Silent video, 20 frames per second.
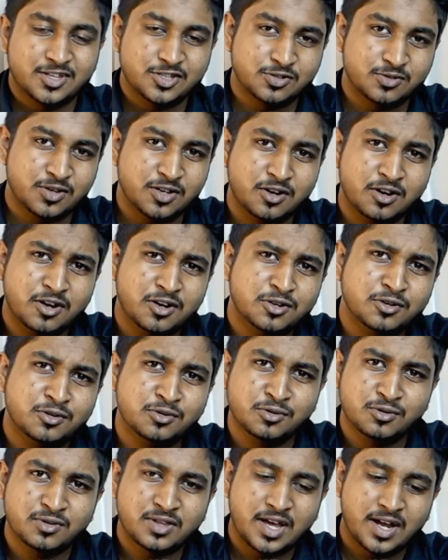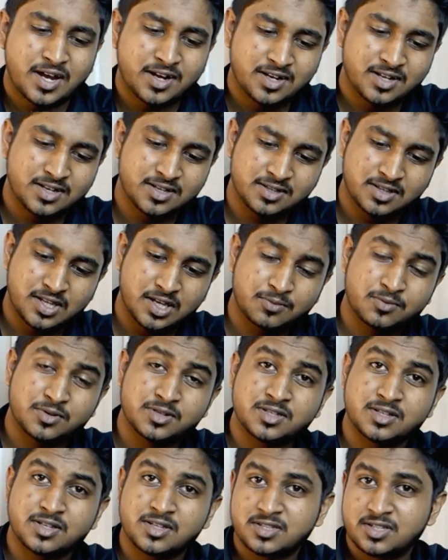So in order to know that there
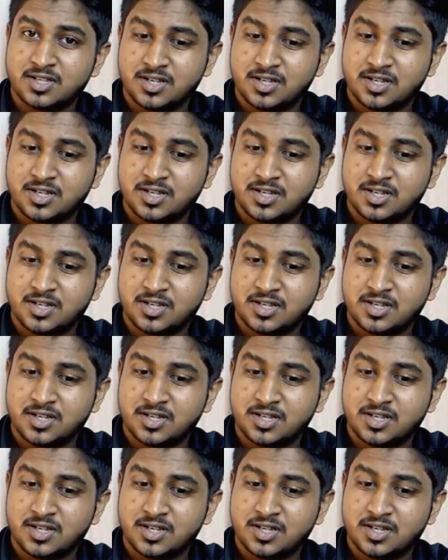was a